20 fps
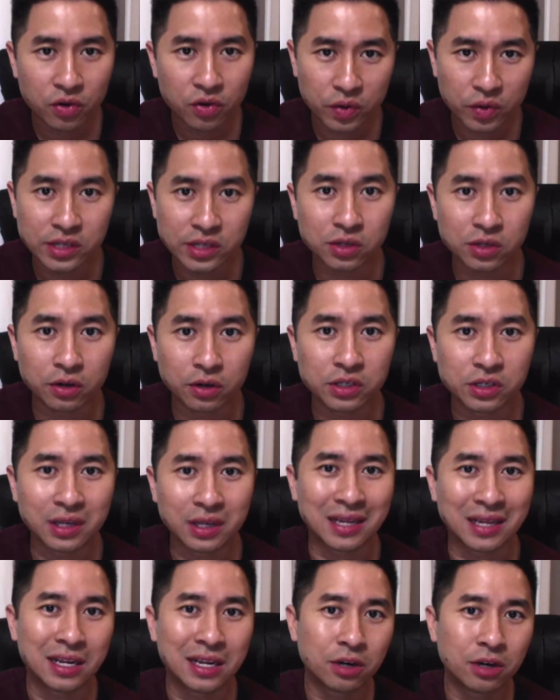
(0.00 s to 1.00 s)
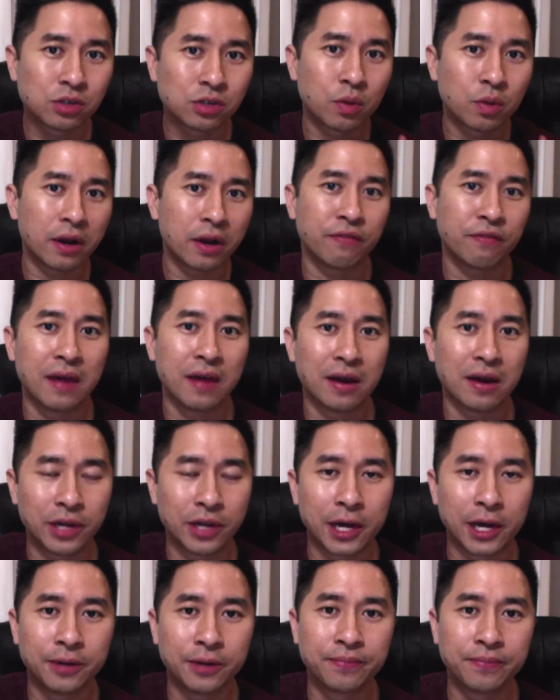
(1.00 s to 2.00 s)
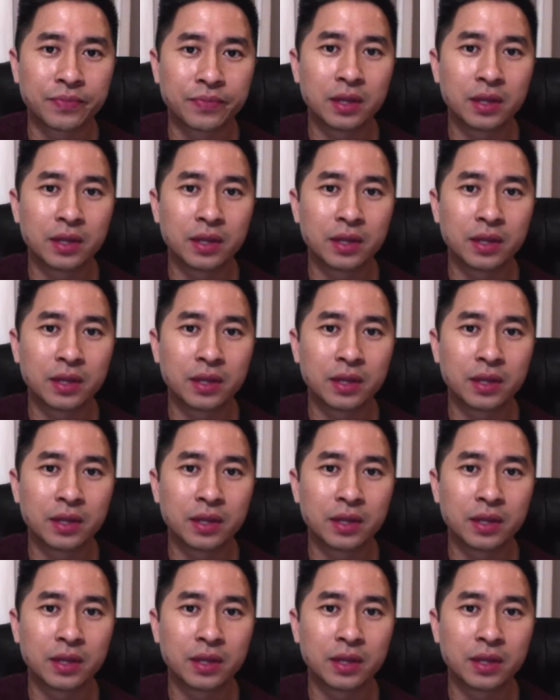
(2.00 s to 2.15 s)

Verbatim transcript: researching, and here's what I found out.